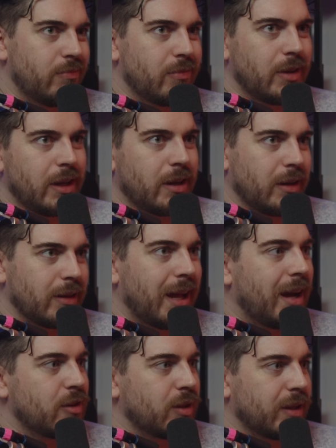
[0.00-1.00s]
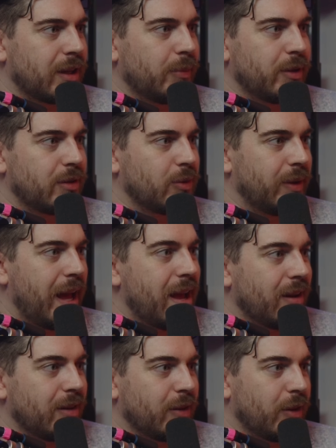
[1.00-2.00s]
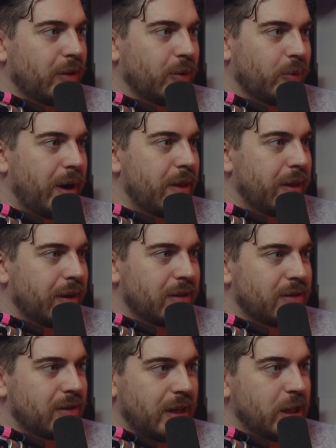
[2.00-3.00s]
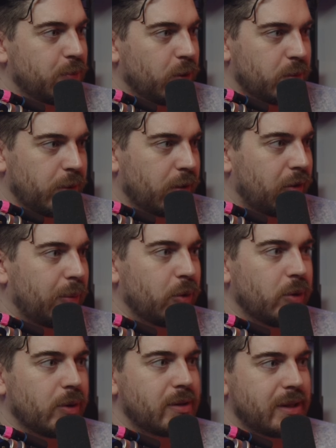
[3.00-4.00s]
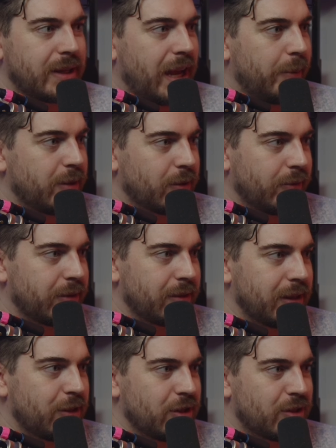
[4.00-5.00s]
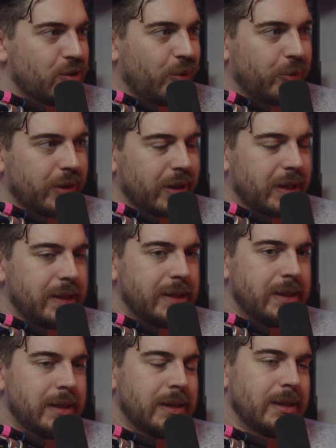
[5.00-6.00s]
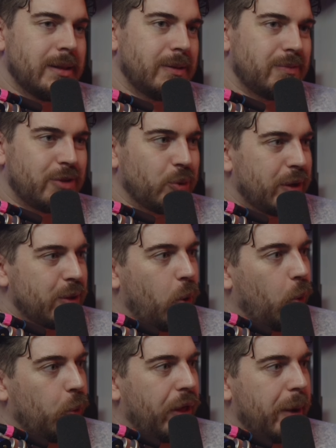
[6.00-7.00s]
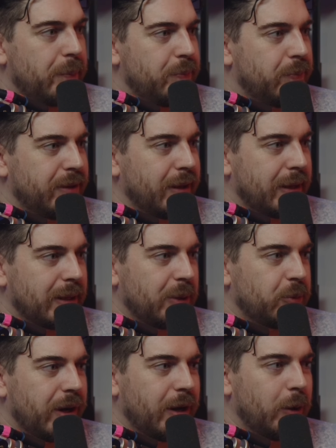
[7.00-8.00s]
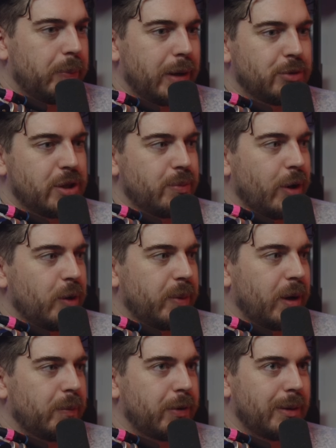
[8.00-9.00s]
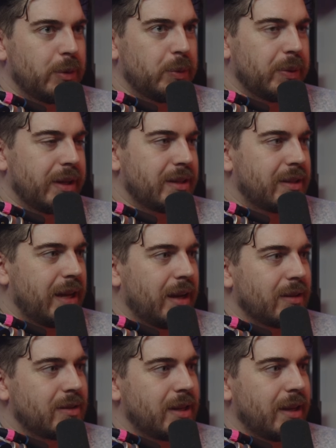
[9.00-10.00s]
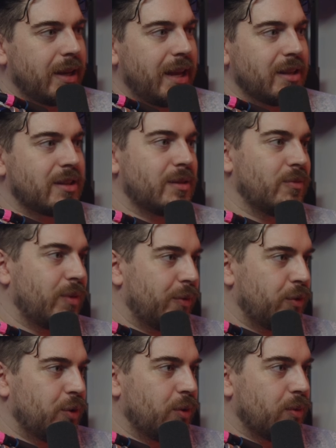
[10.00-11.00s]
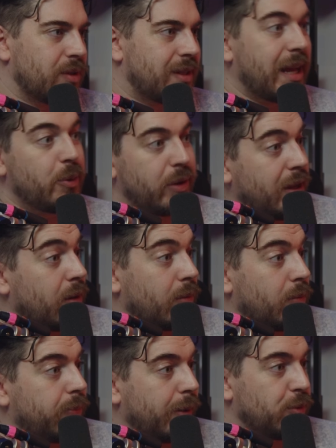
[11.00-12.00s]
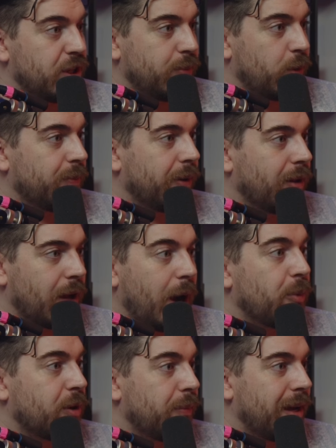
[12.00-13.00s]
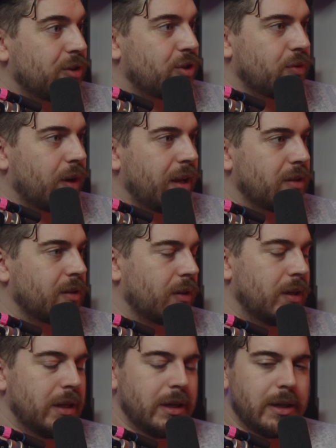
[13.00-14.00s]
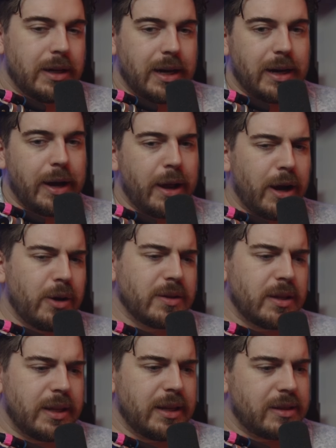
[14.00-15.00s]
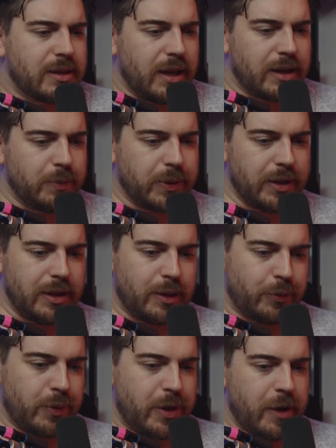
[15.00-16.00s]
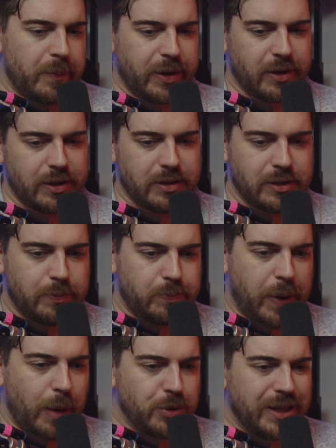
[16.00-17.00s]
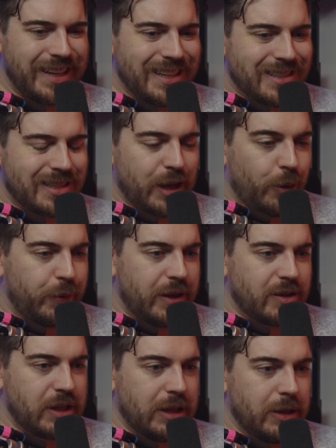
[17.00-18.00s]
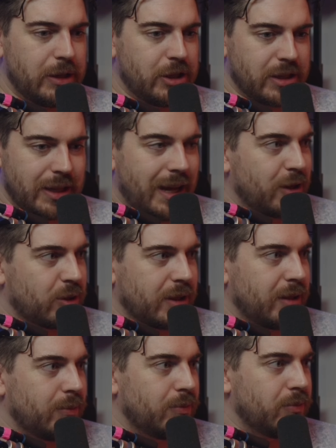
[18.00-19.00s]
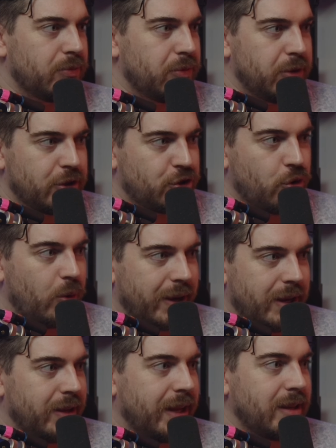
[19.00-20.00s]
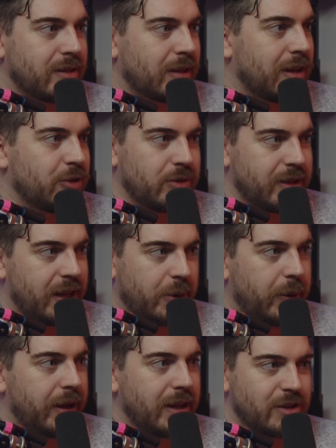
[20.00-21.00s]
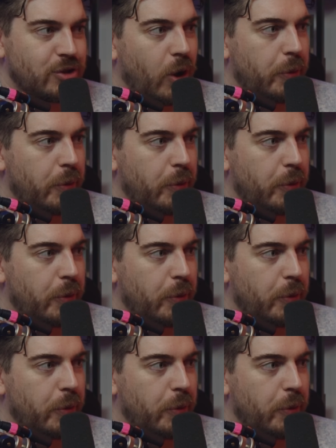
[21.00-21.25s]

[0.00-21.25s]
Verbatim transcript: you know, largely coming to an end, the, the way that its esports program looks, the game is obviously just not really doing all that particularly well. PUBG Mobile probably is now seeing its revenue stay within PUBG Mobile, I would imagine, right? So, uh, and I also think it's a completely different thing because PUBG itself is just largely strong in the Eastern countries anyway. It's not